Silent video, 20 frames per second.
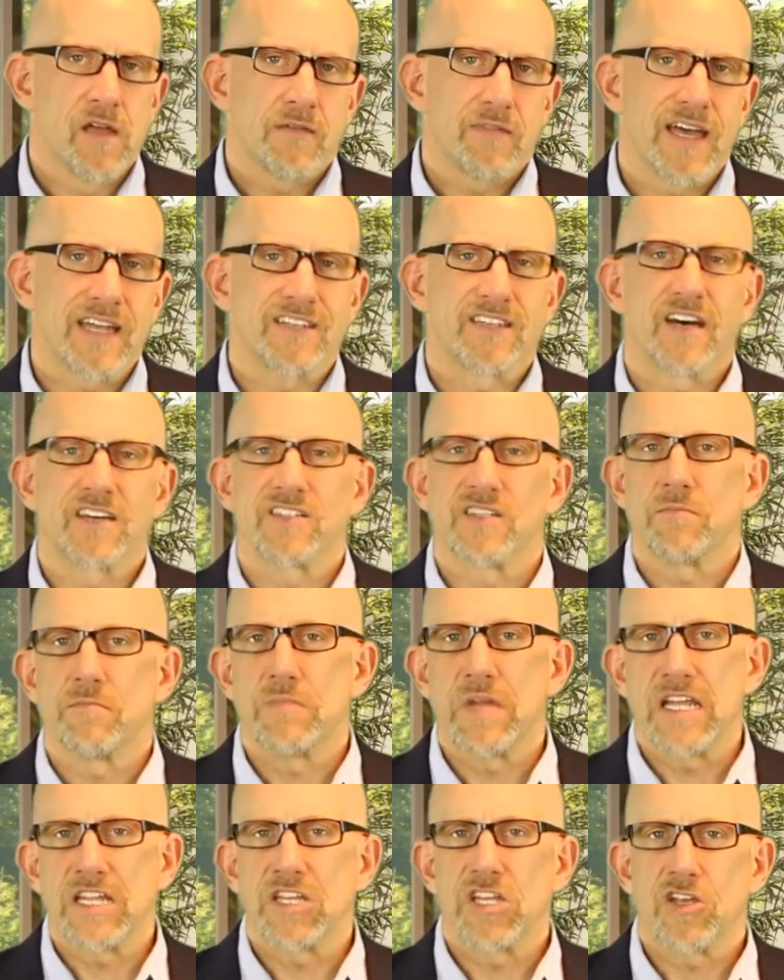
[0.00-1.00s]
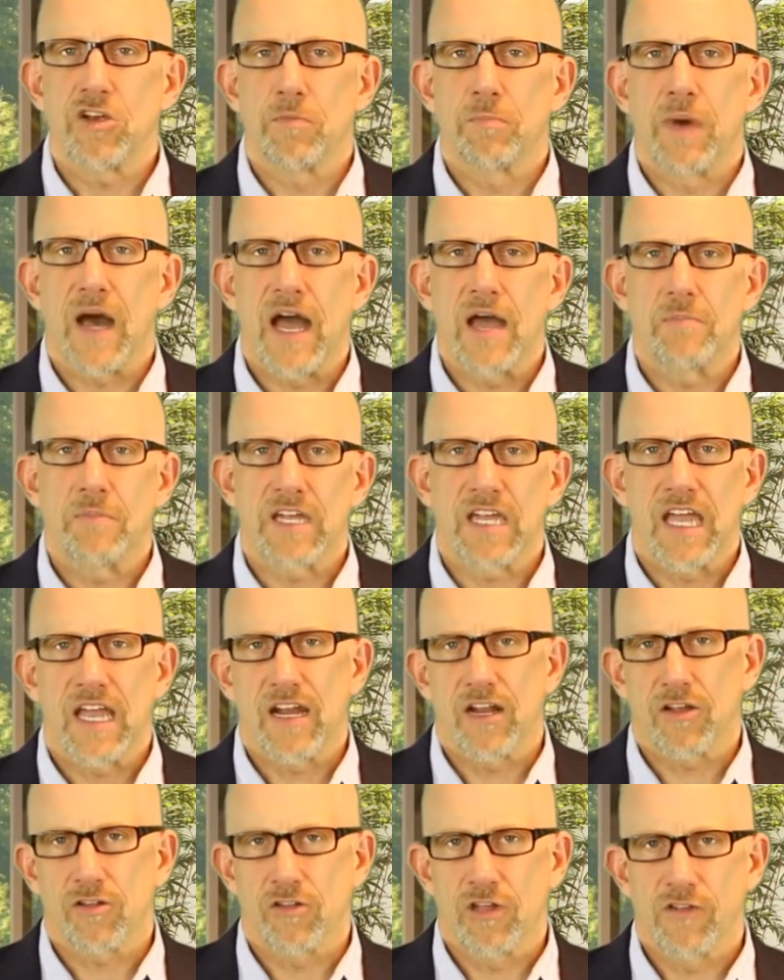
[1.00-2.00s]
That doesn't mean that you're
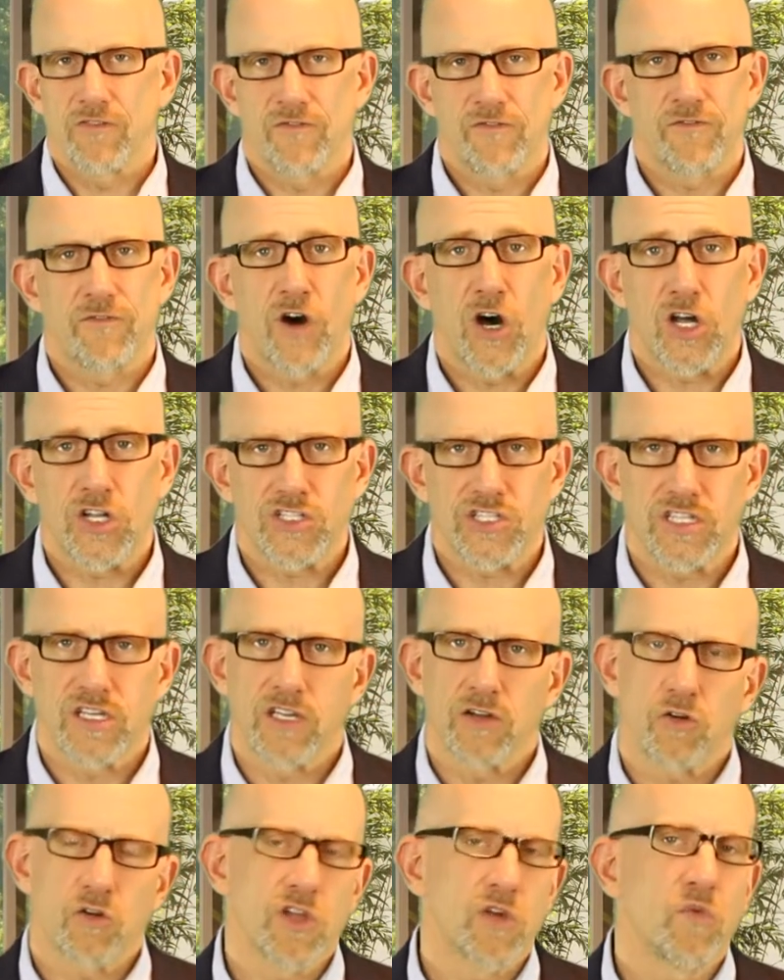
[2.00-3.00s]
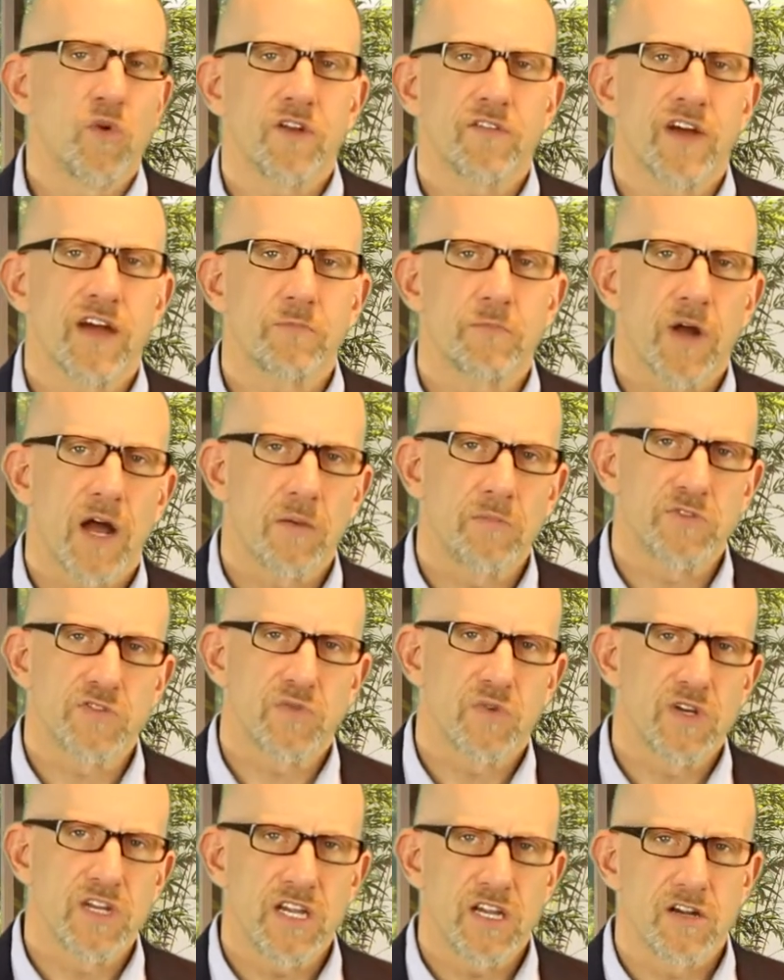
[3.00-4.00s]
biomechanically faulty or you would have had problems
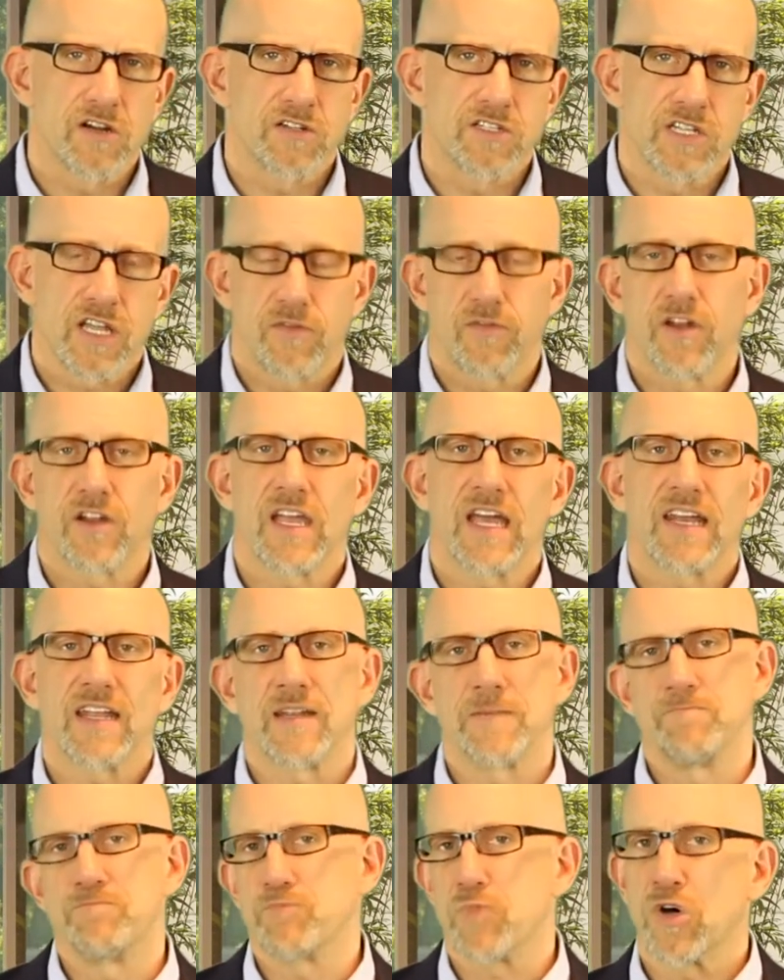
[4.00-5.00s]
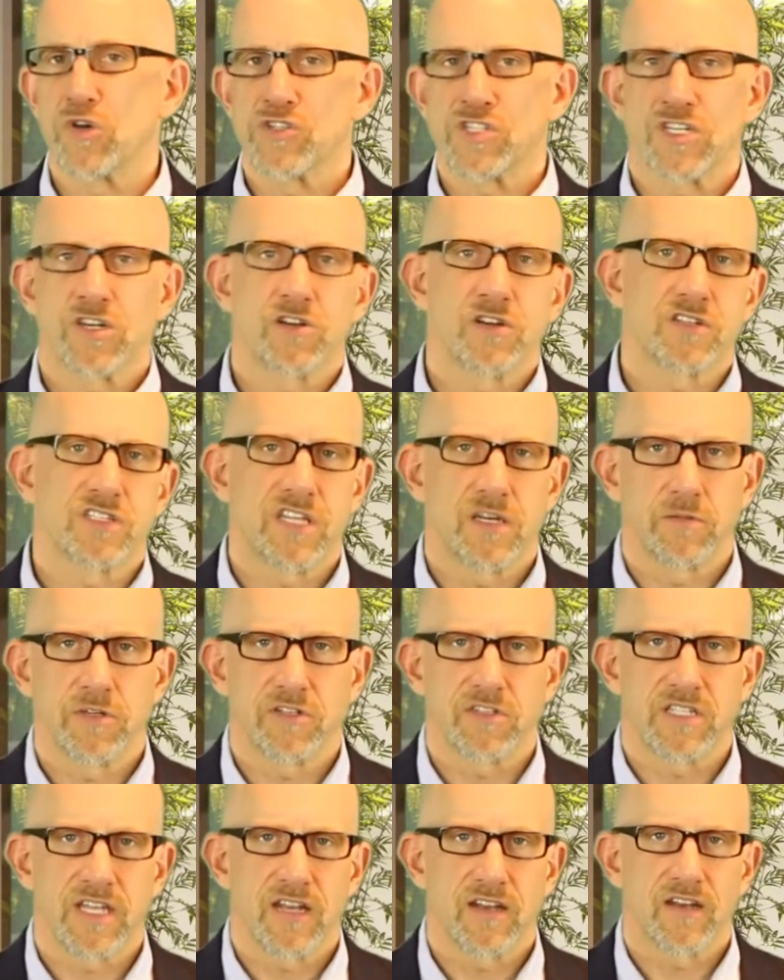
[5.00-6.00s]
for years. If you're getting posterior
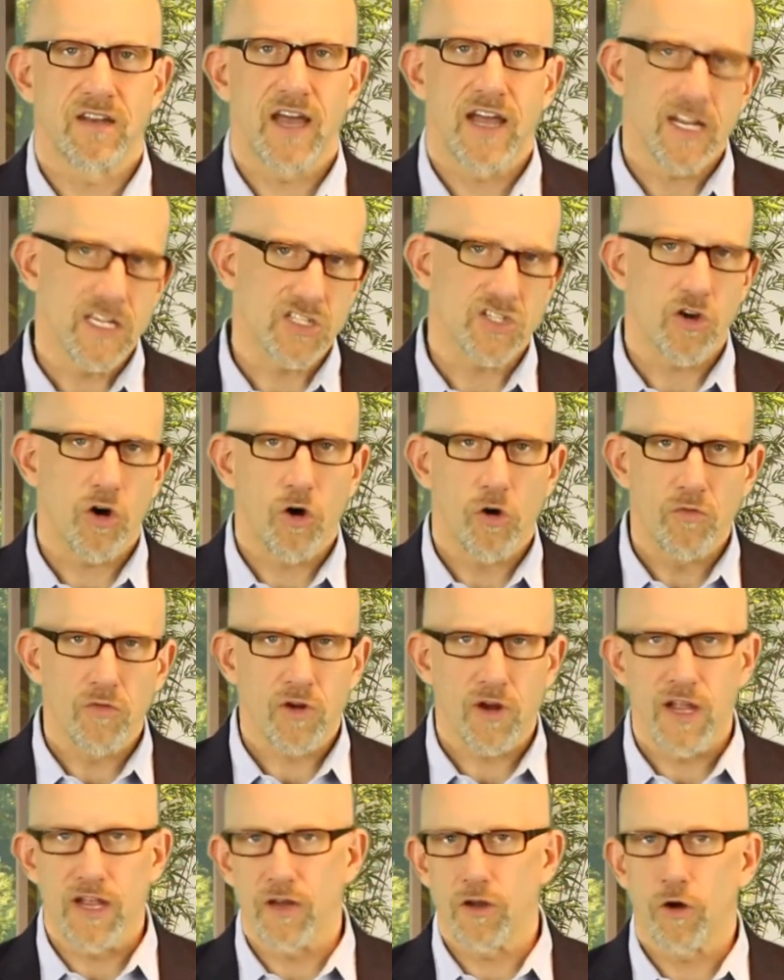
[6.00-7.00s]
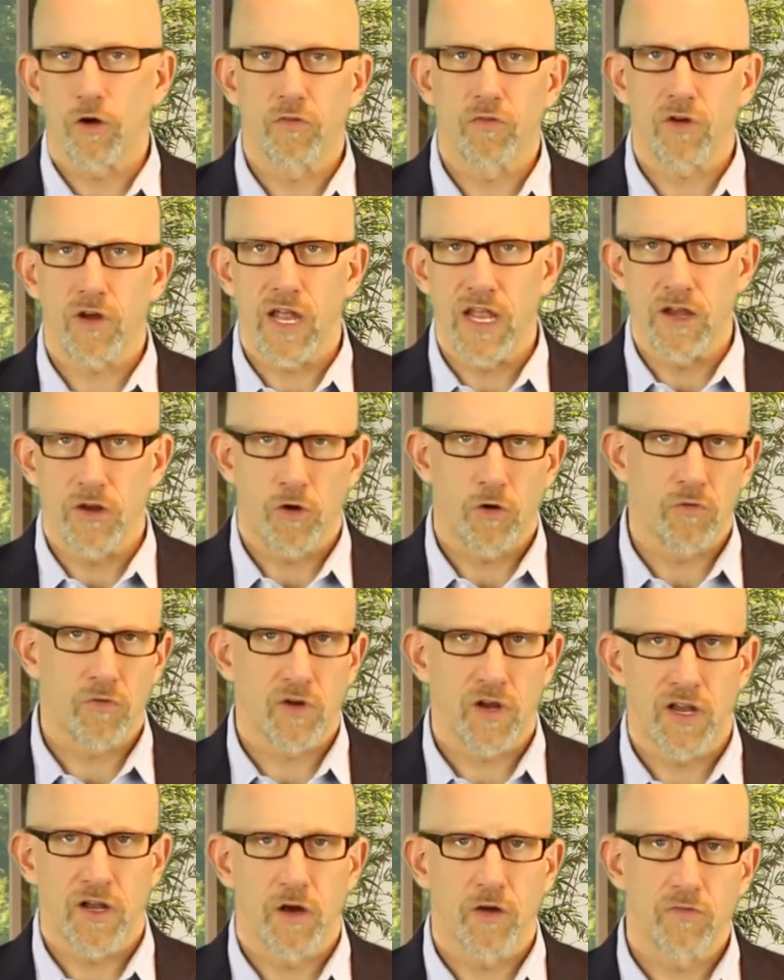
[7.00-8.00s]
tibial tendonitis over and over and
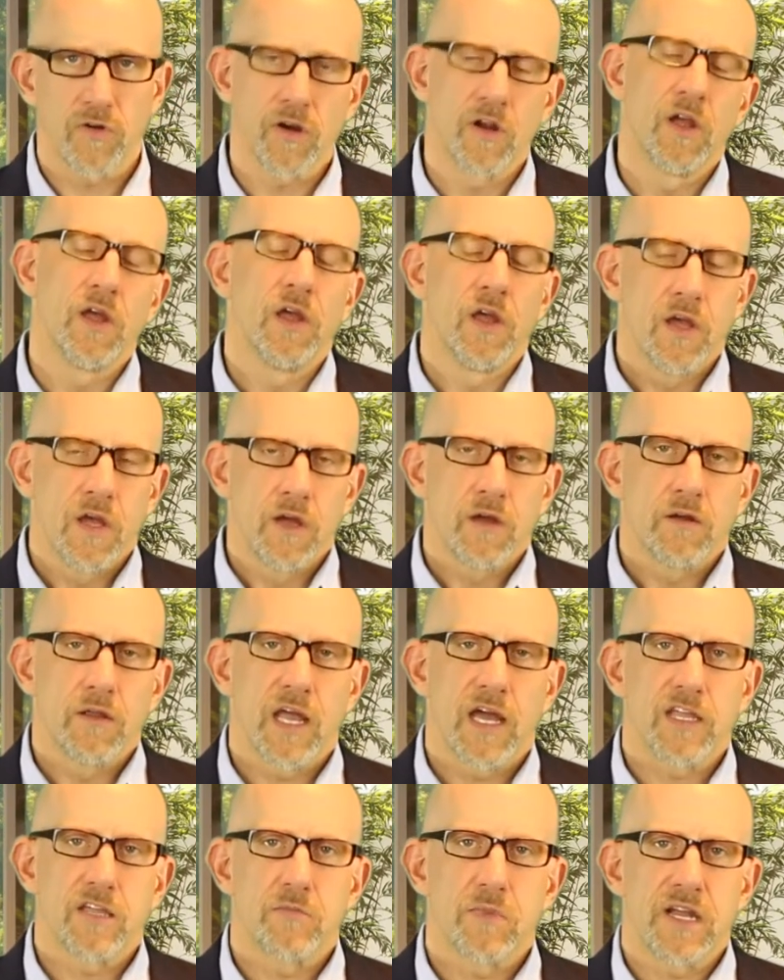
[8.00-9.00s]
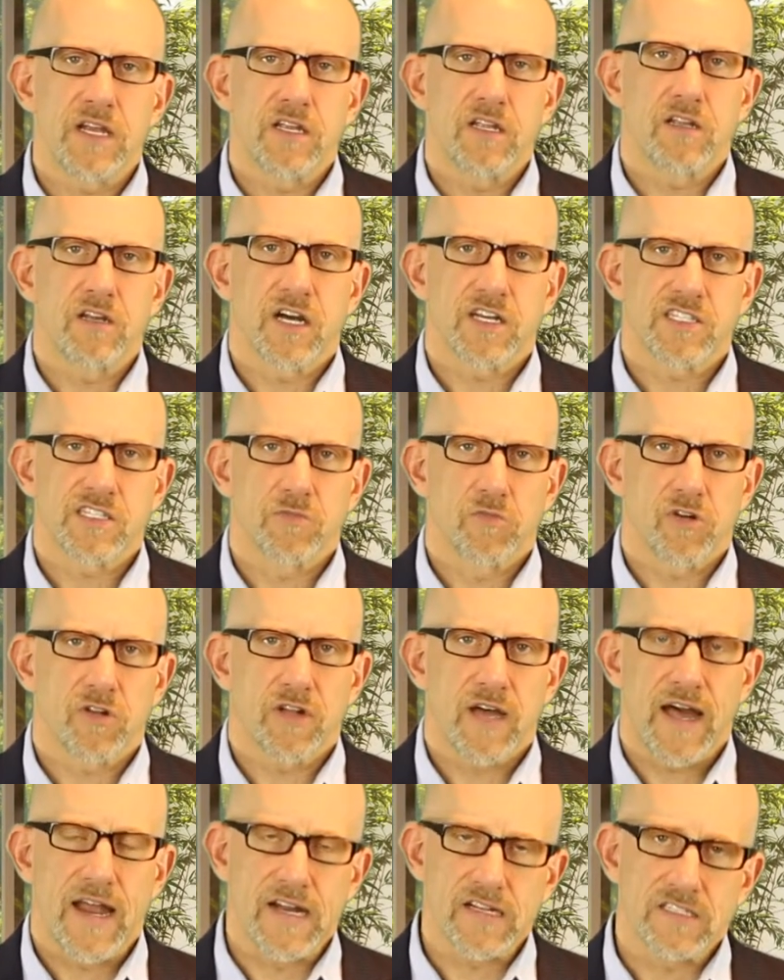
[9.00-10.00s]
over and over, yeah, you might need custom
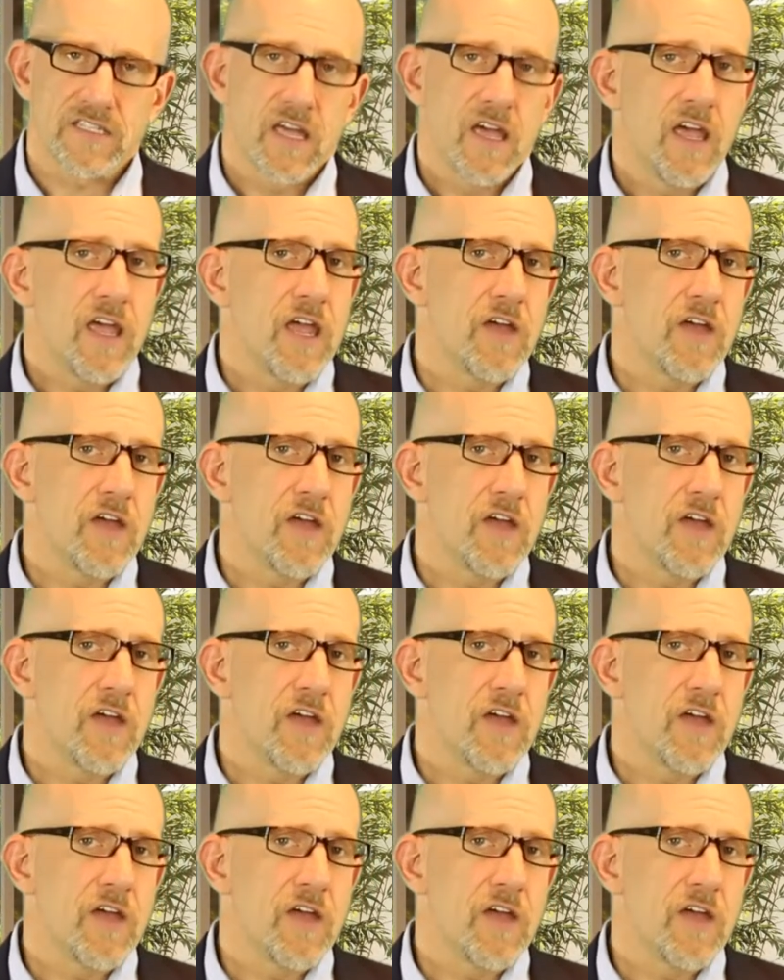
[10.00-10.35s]
orthotics.